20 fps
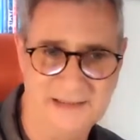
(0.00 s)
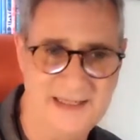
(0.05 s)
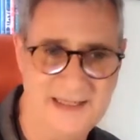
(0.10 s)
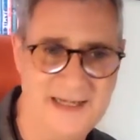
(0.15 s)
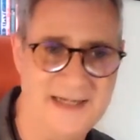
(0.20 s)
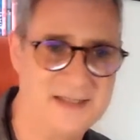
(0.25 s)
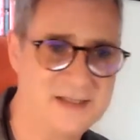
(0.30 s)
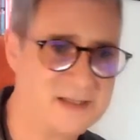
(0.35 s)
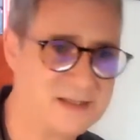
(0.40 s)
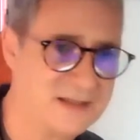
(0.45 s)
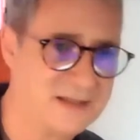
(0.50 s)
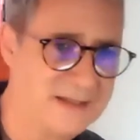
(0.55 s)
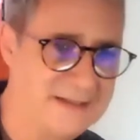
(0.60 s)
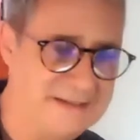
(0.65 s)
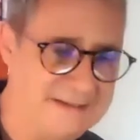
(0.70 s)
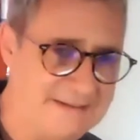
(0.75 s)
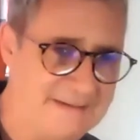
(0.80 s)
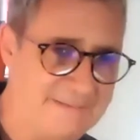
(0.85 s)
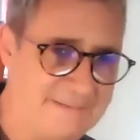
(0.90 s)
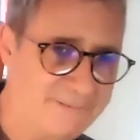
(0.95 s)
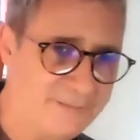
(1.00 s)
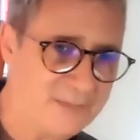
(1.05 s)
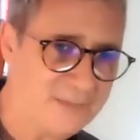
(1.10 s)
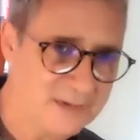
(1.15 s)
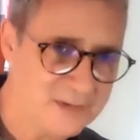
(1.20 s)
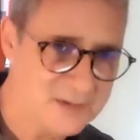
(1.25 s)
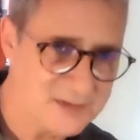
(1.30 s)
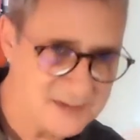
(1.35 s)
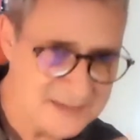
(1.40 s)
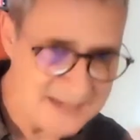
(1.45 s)
Let's
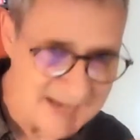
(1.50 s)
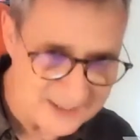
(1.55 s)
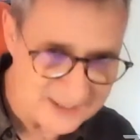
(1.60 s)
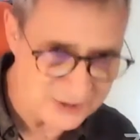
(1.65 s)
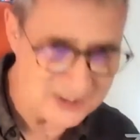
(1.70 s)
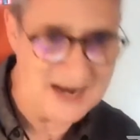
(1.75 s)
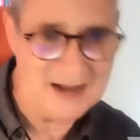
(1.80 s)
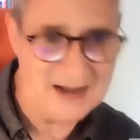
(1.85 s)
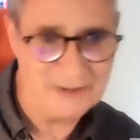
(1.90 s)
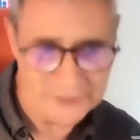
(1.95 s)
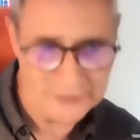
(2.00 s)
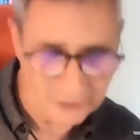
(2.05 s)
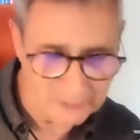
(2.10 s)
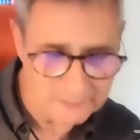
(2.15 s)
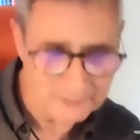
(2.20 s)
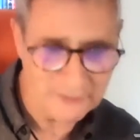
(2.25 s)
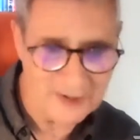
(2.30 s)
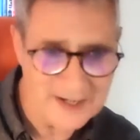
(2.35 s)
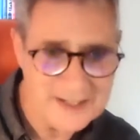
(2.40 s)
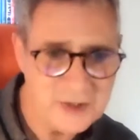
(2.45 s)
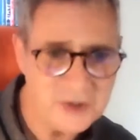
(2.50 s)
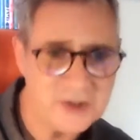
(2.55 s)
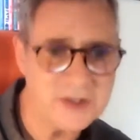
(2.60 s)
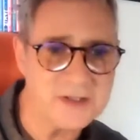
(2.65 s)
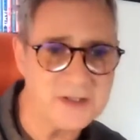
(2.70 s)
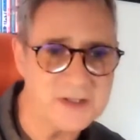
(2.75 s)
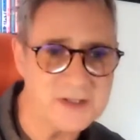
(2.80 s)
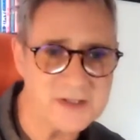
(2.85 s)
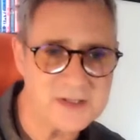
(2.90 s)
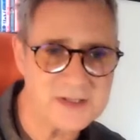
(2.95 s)
sketch out the
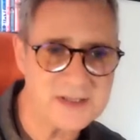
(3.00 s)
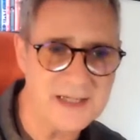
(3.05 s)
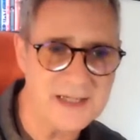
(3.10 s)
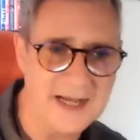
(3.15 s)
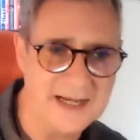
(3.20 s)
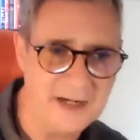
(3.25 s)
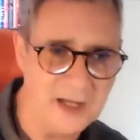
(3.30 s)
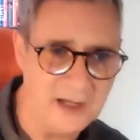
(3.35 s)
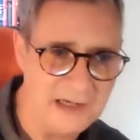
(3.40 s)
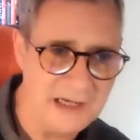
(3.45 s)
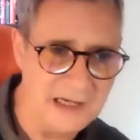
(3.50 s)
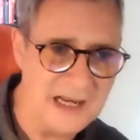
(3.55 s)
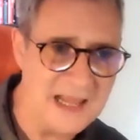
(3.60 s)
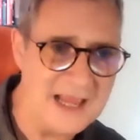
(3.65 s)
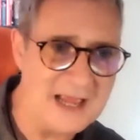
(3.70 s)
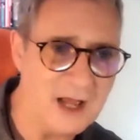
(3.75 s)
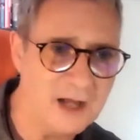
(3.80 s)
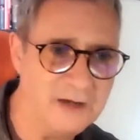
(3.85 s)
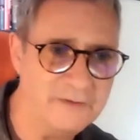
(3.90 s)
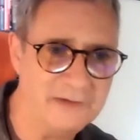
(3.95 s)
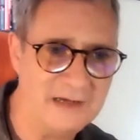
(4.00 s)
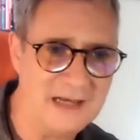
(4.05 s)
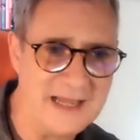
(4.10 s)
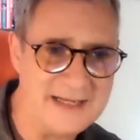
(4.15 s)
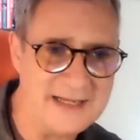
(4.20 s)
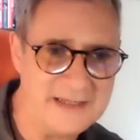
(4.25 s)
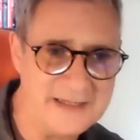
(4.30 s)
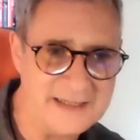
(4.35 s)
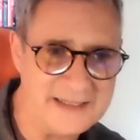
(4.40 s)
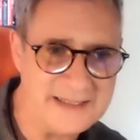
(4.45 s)
operations and
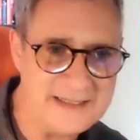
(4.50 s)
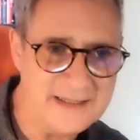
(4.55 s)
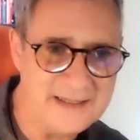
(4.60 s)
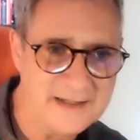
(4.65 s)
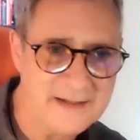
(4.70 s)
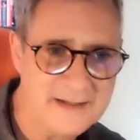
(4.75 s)
overlay the